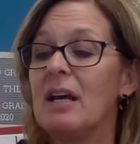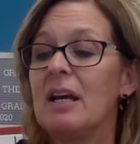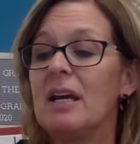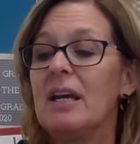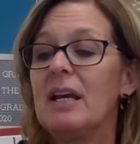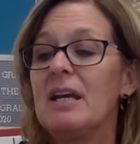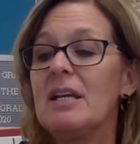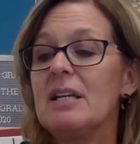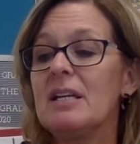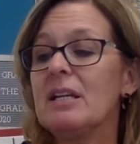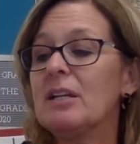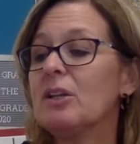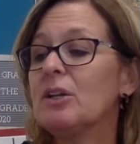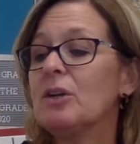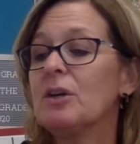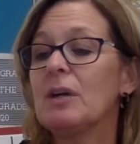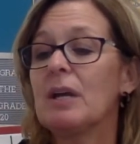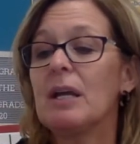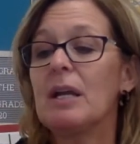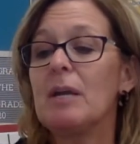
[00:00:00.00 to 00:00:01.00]
He didn't
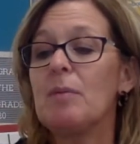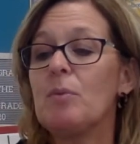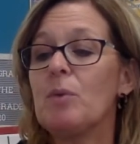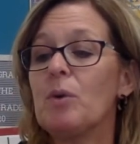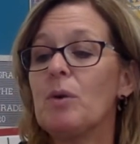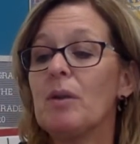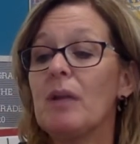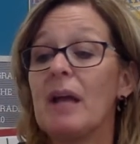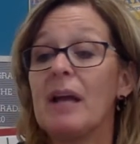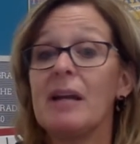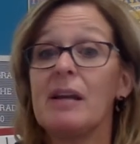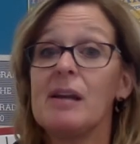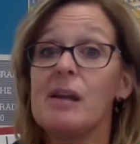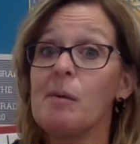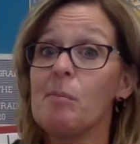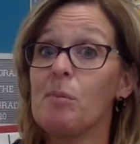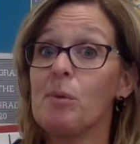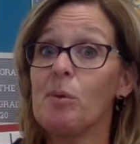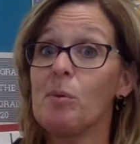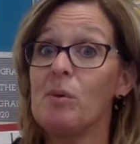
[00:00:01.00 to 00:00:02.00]
look any more like
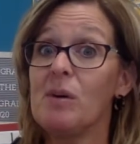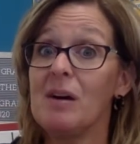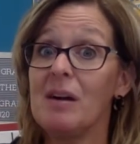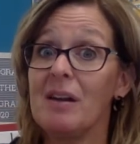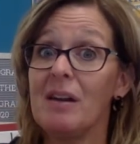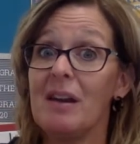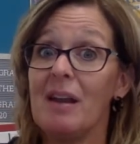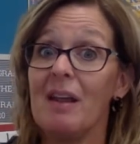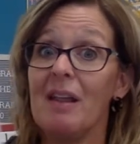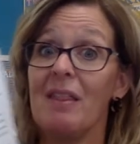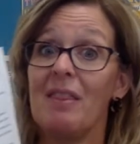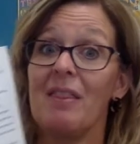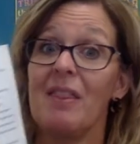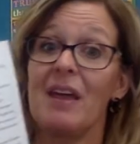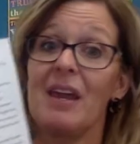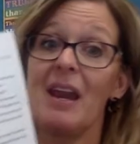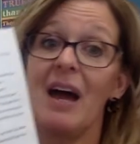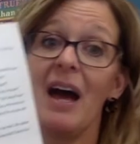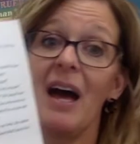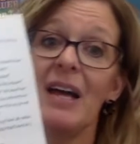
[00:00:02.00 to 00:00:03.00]
number one
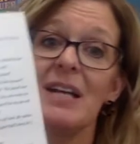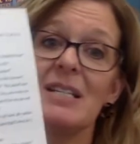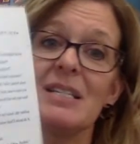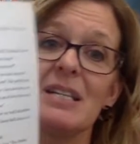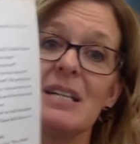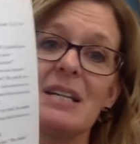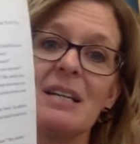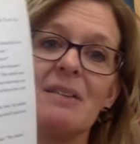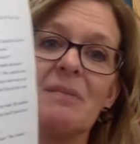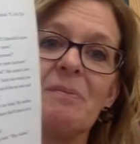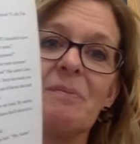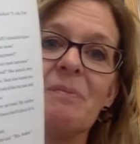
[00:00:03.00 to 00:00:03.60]
than I did.